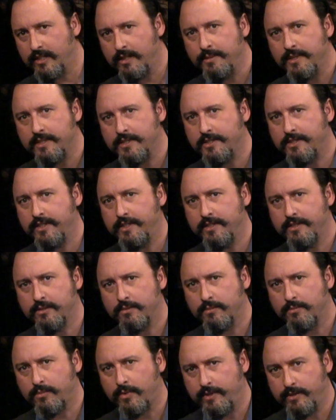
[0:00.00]
Lemus.
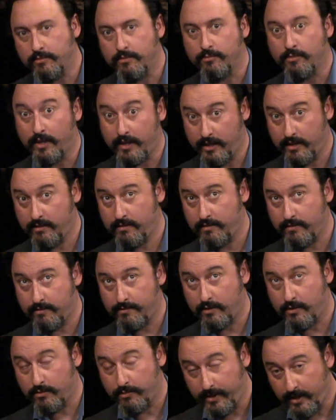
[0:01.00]
She's running
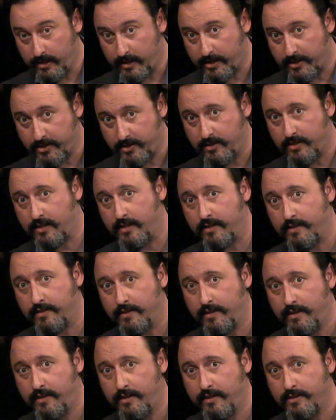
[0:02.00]
for re-election
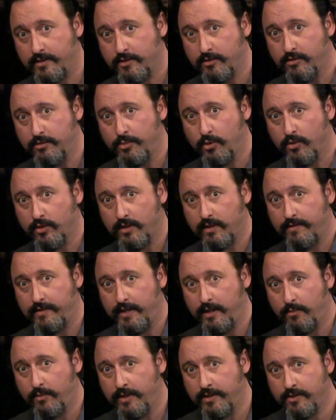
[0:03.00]
on the school board of
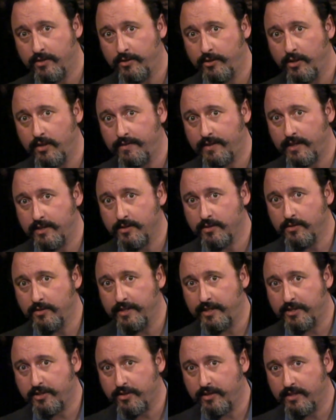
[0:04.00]
the Windsor Unified School
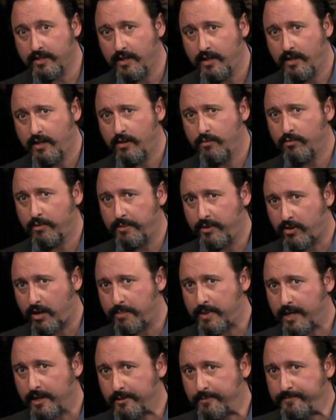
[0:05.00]
District. We'll be
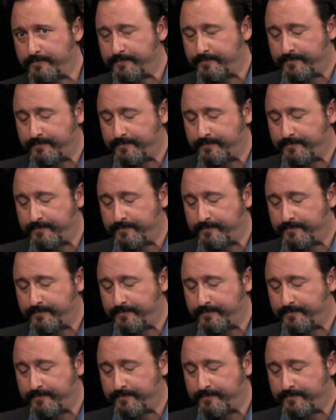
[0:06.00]
right back.